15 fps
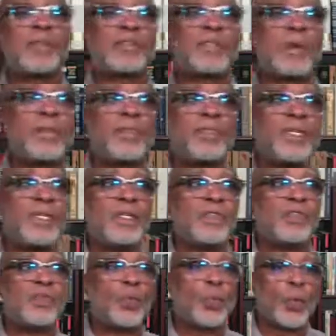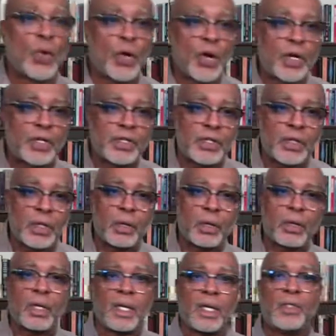some of these words
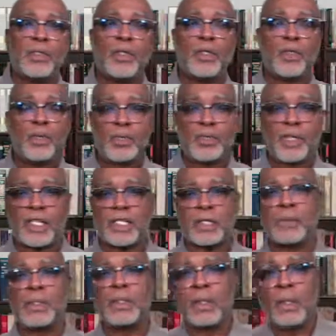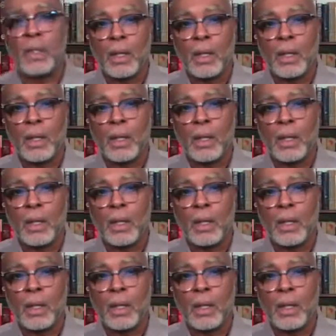here in the New Testament,